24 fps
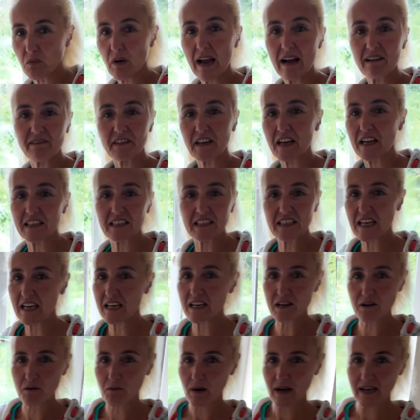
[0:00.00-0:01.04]
We haven't had
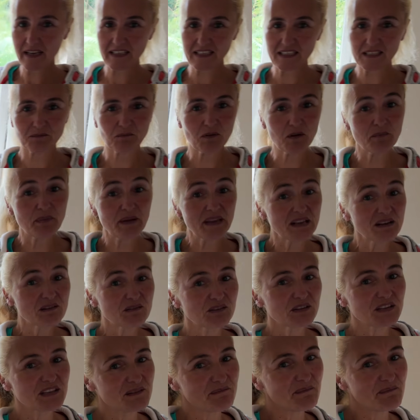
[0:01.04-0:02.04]
takeaways. We're being good at